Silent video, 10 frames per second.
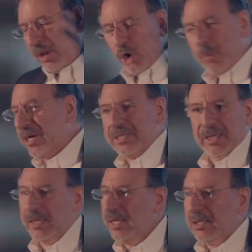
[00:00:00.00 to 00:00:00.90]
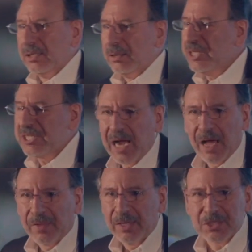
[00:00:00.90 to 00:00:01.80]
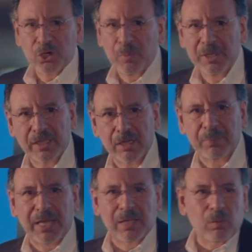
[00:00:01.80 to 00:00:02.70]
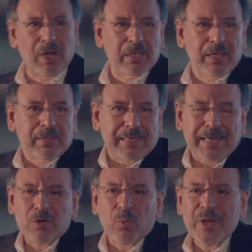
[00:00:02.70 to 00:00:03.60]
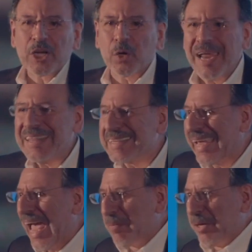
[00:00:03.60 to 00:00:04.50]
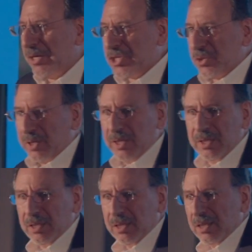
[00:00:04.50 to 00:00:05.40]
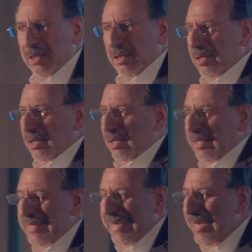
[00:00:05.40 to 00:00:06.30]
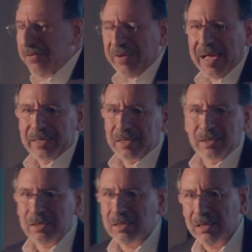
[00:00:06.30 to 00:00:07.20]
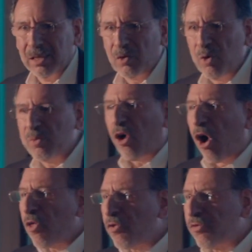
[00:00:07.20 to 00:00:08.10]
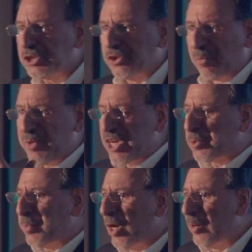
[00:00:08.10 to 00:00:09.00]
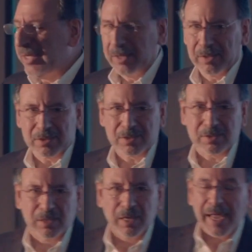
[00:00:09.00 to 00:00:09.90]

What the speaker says: Uber did it. We saw this. Uber did it by what? They didn't recreate the cab industry. They datafied it. They removed all the friction from the experience.